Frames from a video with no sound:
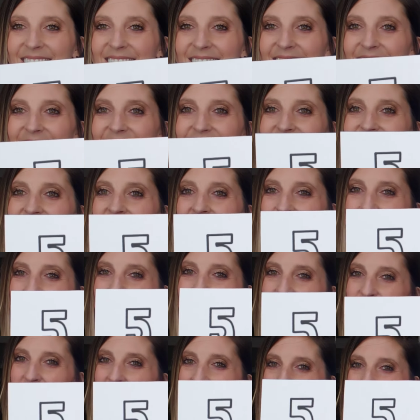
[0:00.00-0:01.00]
Good job,
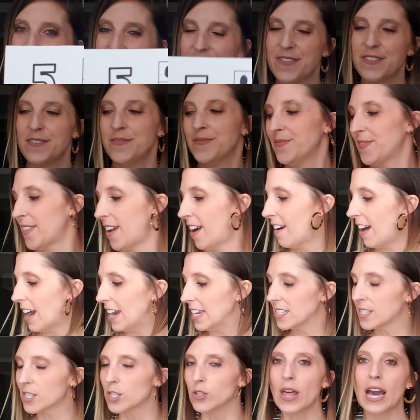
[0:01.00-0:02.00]
5. All
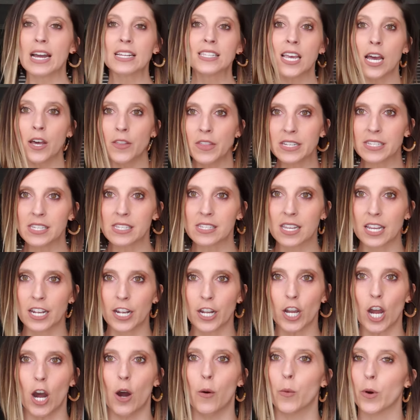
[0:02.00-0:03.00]
right, so that's how this is
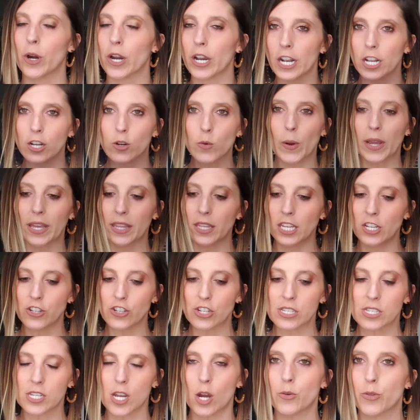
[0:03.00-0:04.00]
gonna go. We're gonna quickly
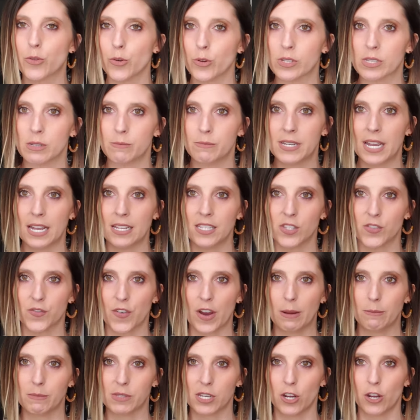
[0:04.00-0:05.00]
just go through some tens
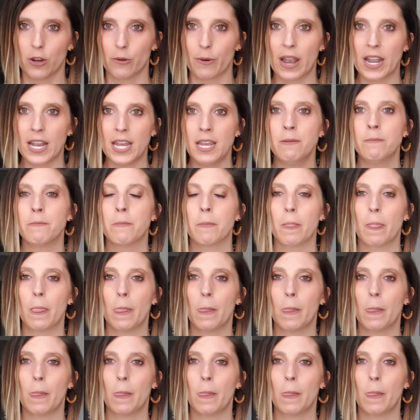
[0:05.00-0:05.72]
frames. Are you ready?